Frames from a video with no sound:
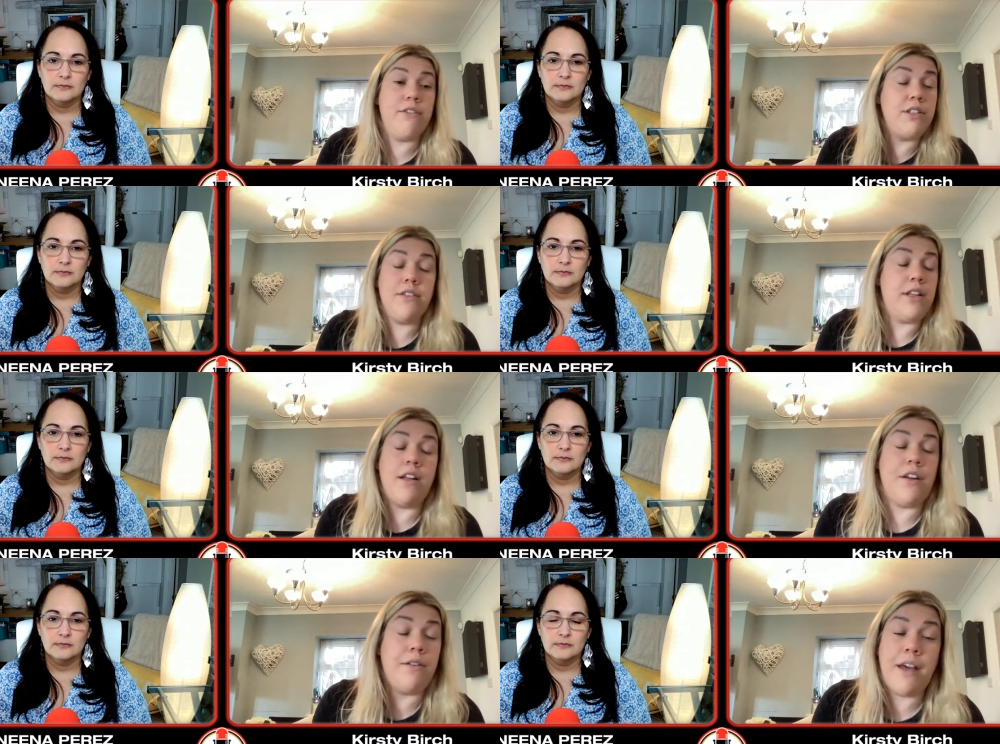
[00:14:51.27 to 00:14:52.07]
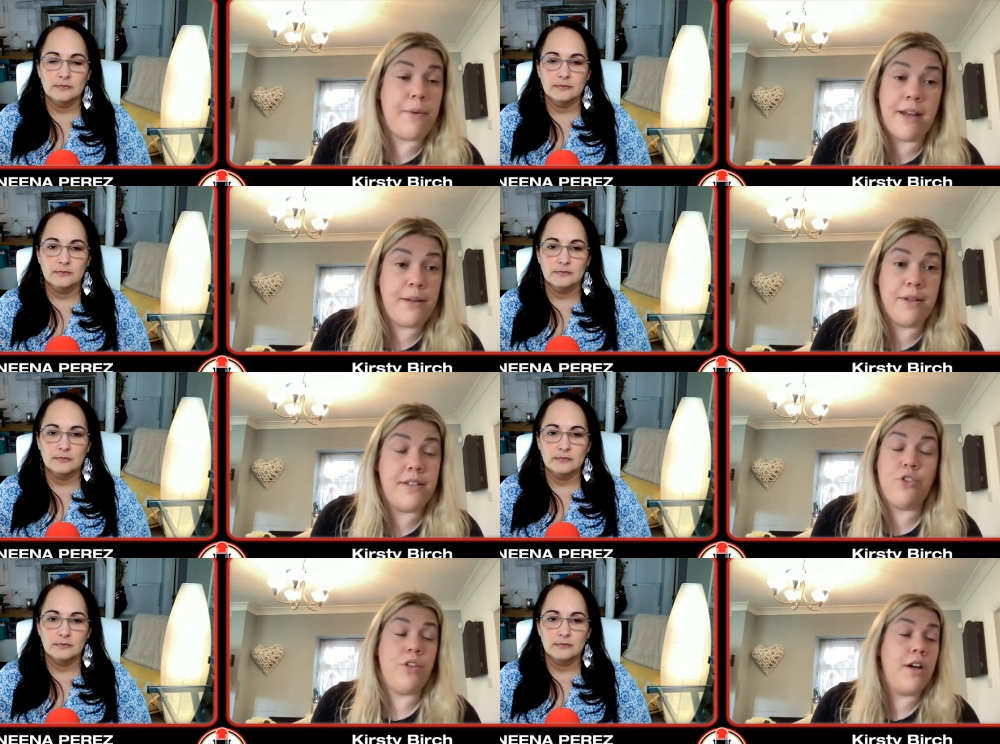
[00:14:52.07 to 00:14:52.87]
Speaker 1: There is. I don't care what anyone
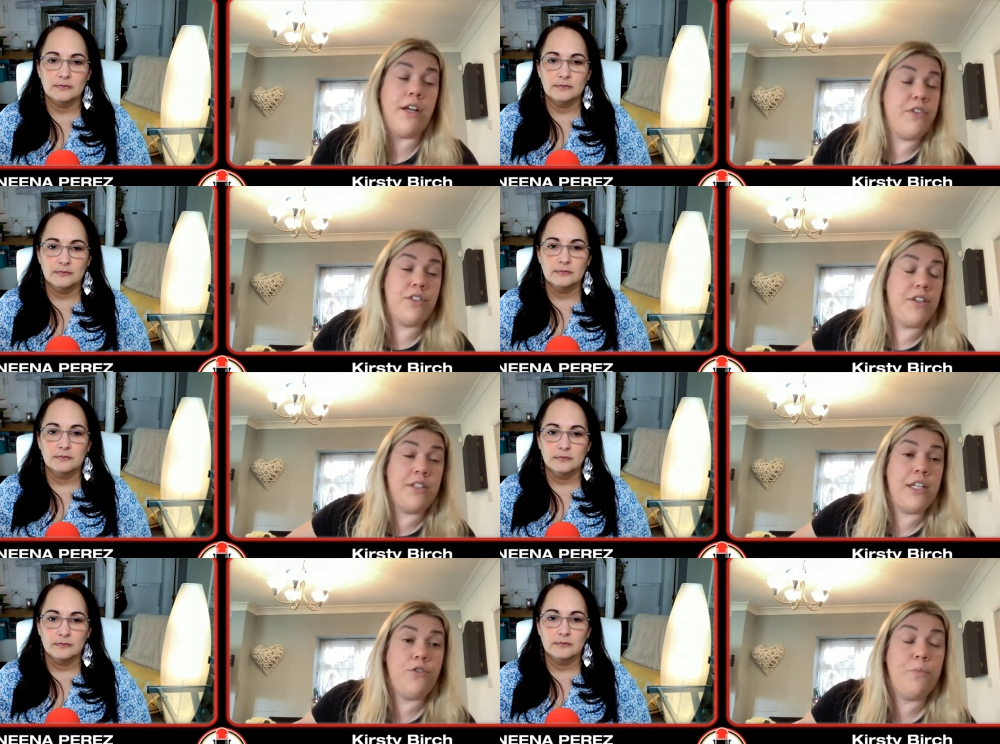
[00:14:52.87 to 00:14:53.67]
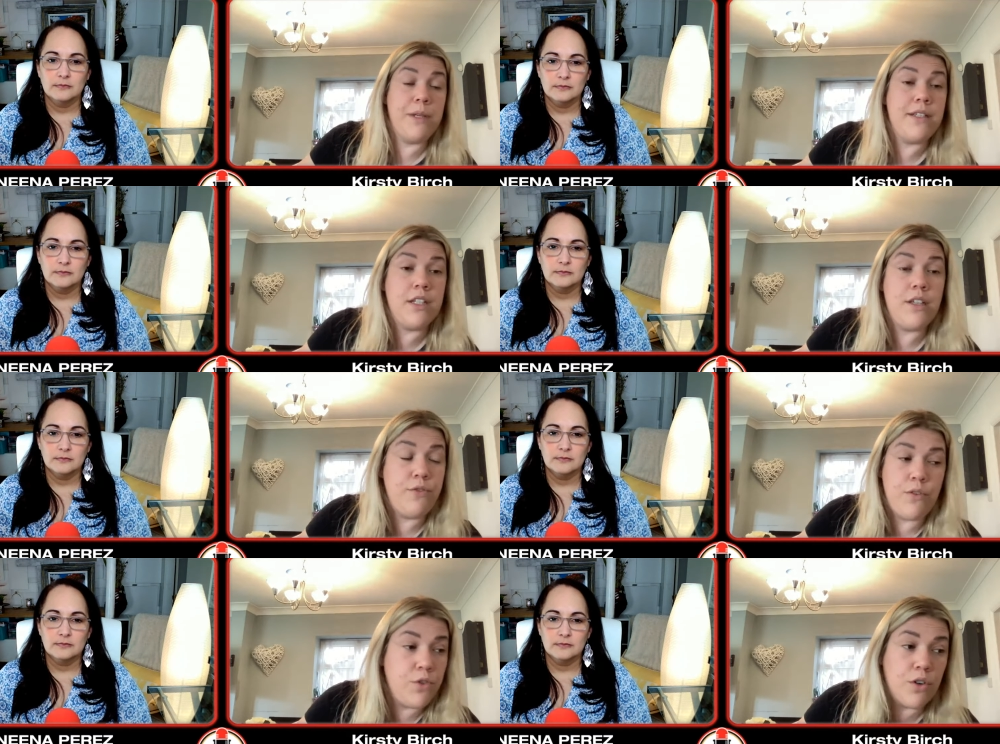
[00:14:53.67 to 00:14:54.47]
says. You don't have a successful business
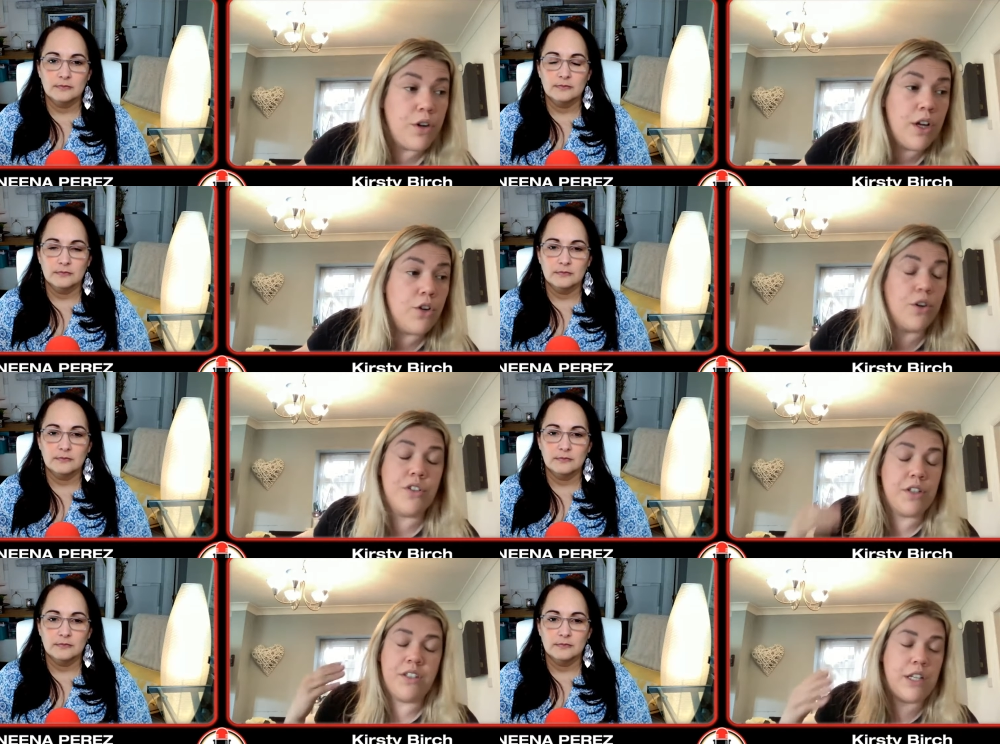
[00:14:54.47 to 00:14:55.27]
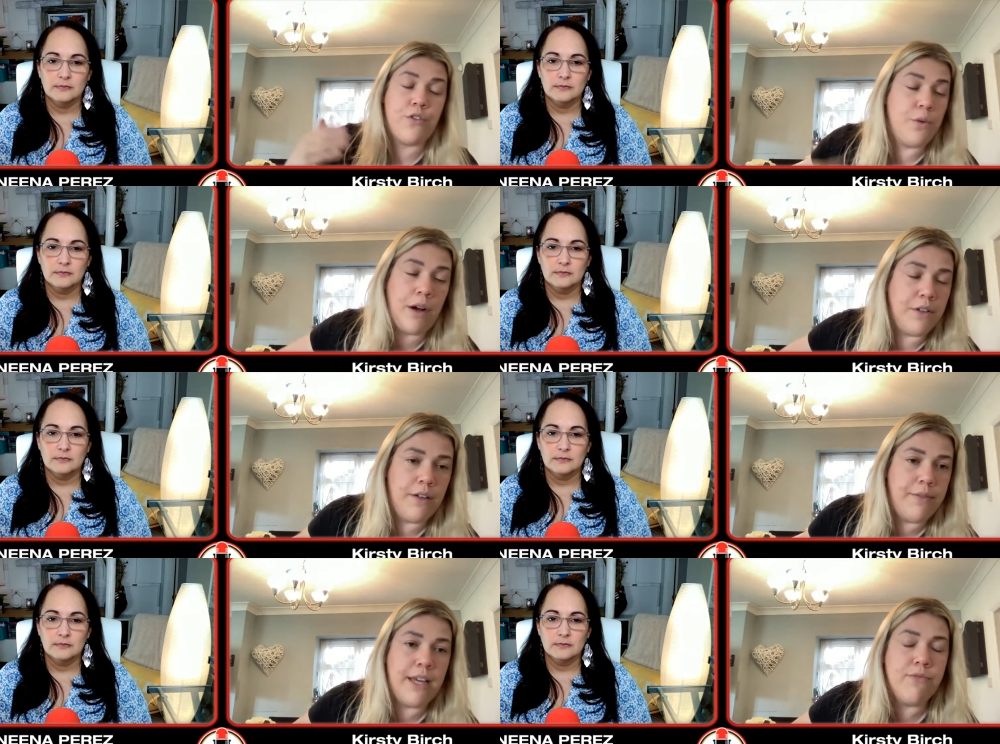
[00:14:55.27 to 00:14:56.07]
if you've not got a successful
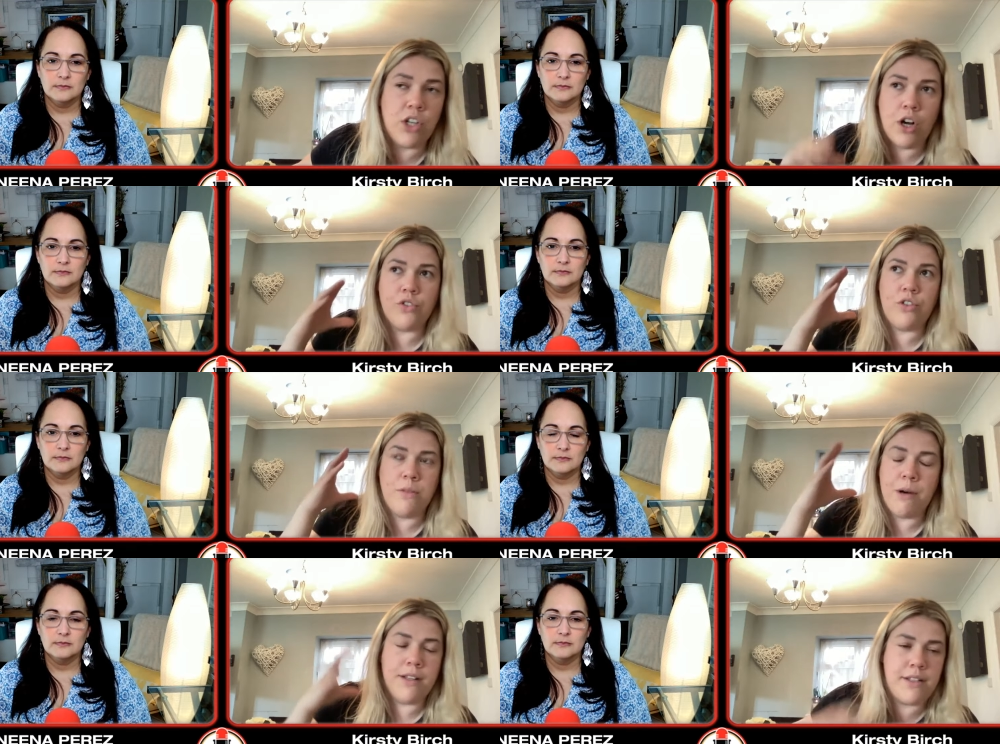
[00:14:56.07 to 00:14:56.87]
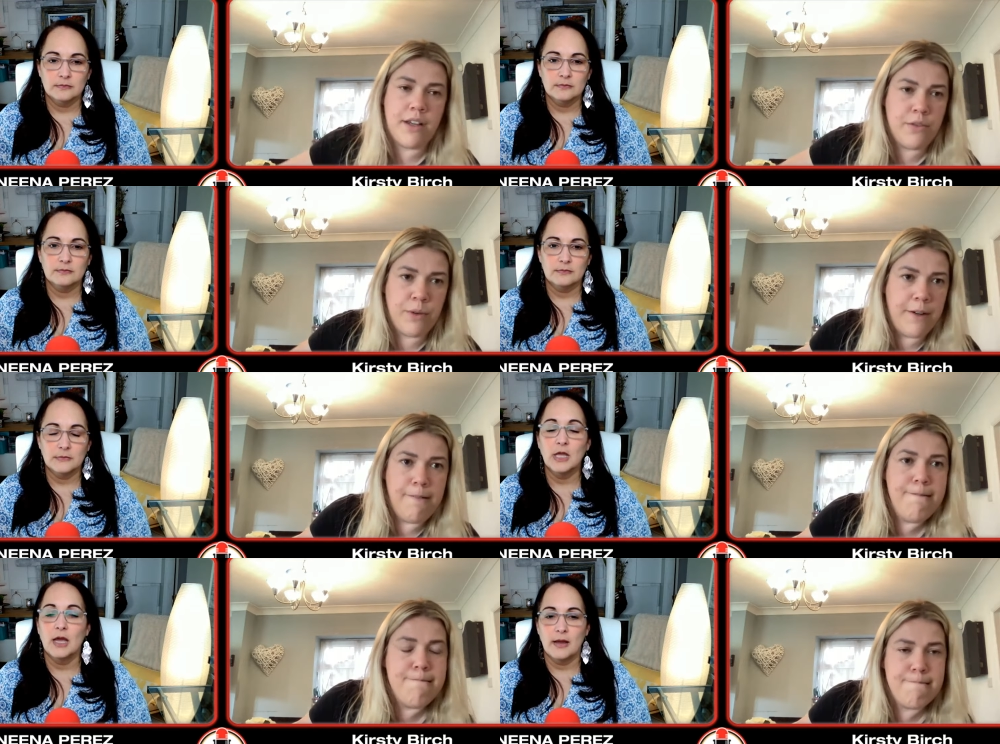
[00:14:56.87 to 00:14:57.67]
owner. In regards to the mindset as
Speaker 2: well.
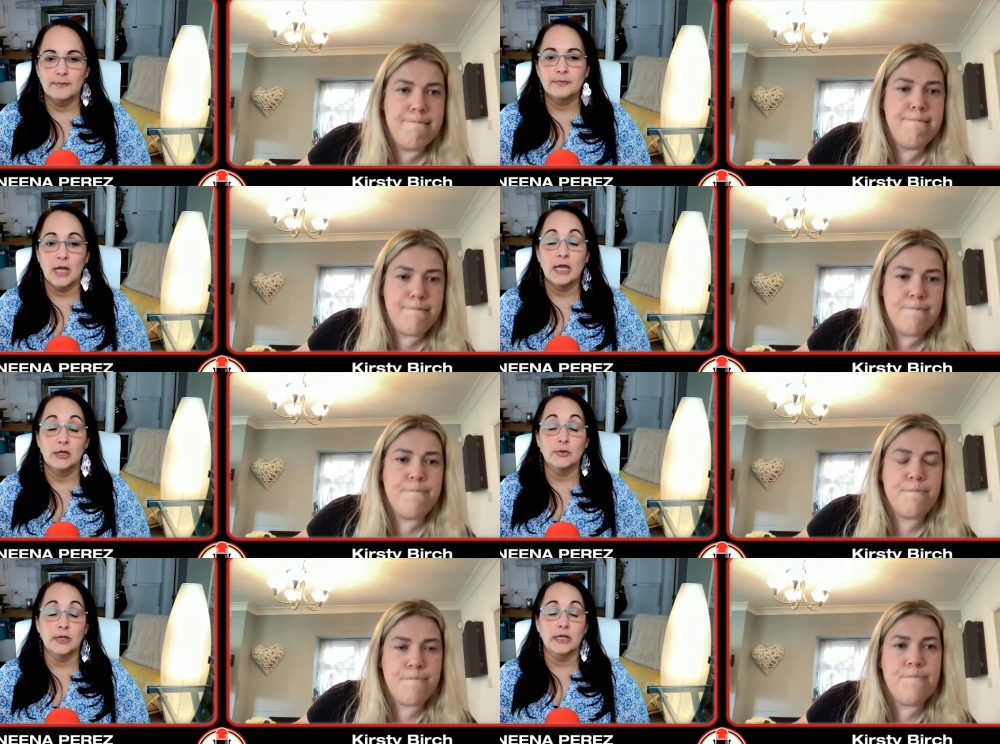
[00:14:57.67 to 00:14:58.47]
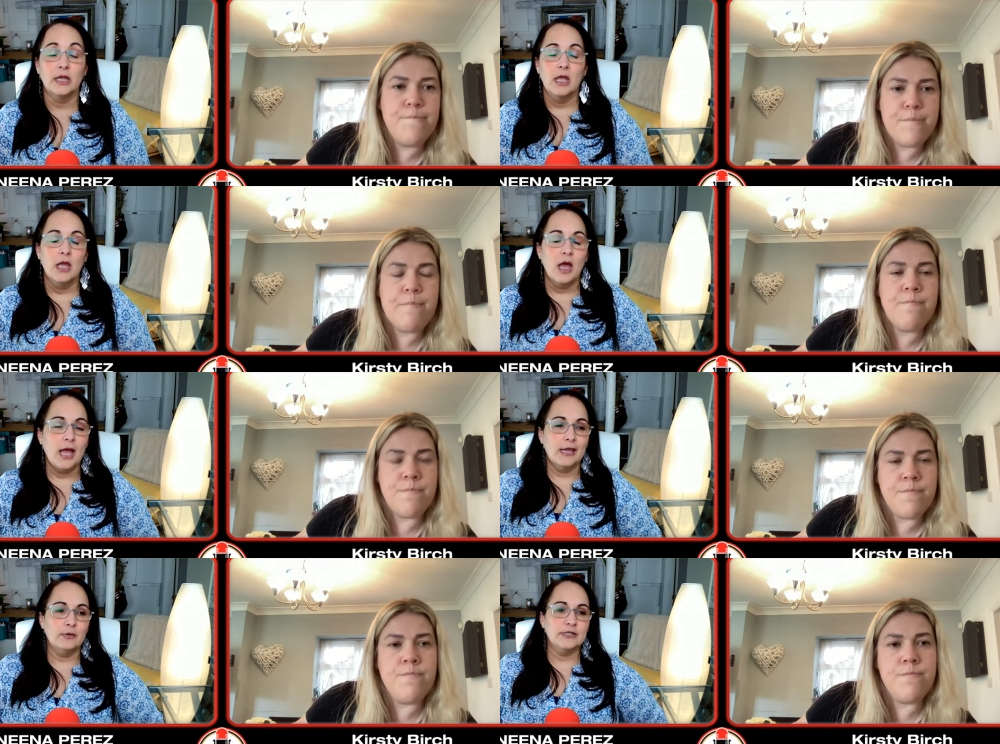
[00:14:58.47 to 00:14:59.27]
Yeah, I agree. I mm.
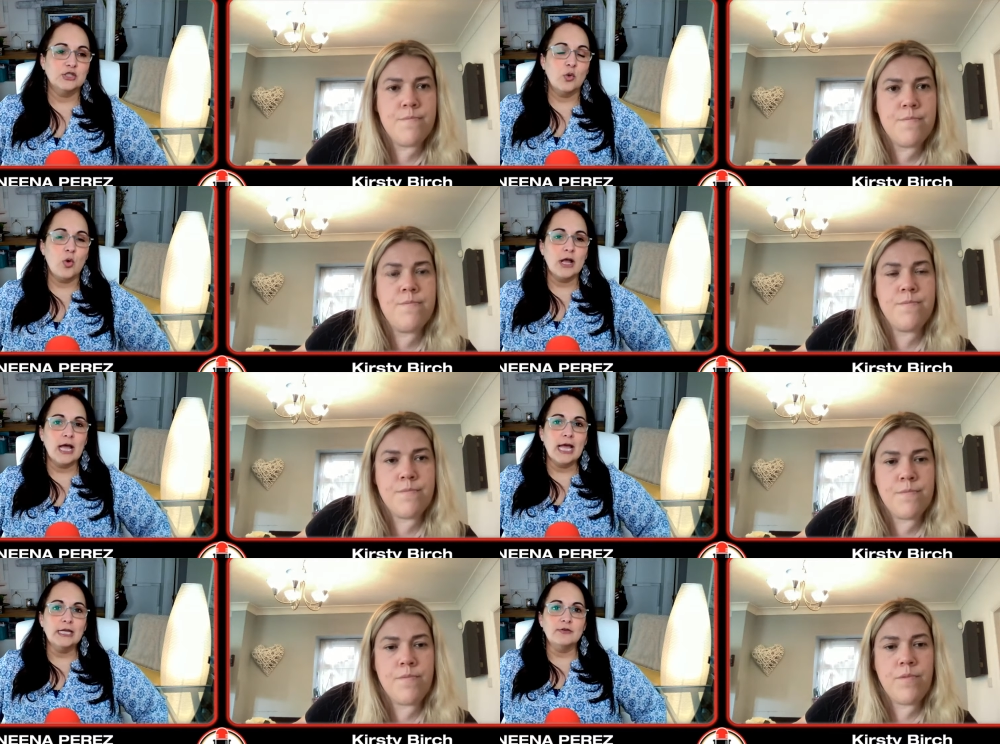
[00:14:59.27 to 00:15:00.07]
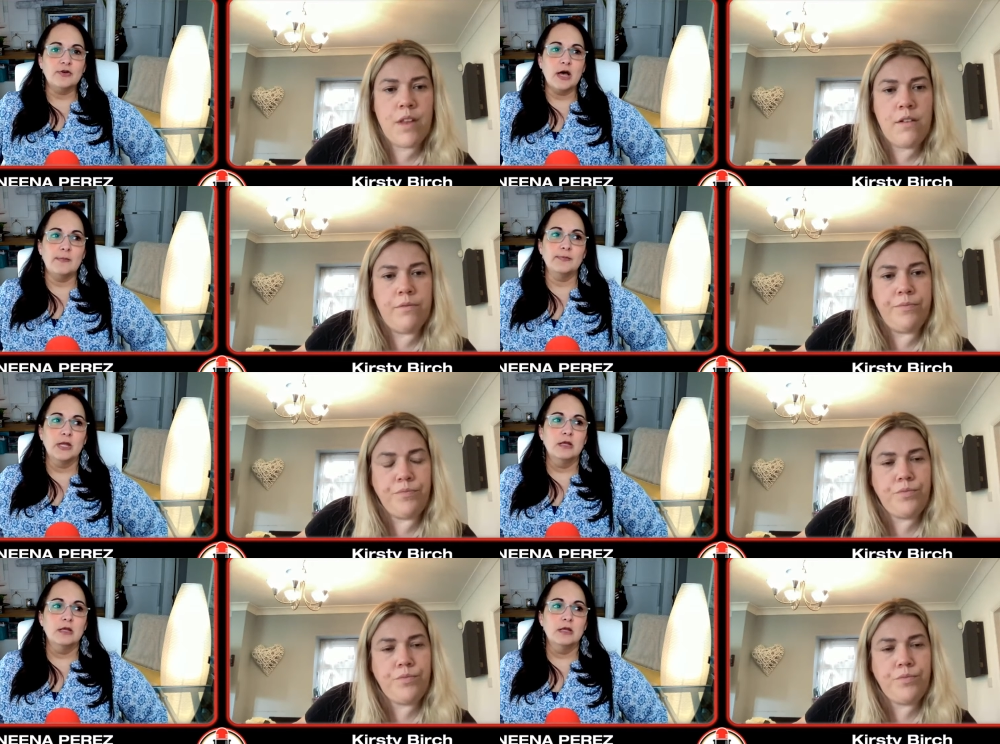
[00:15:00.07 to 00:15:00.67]
agree. So, what kind of um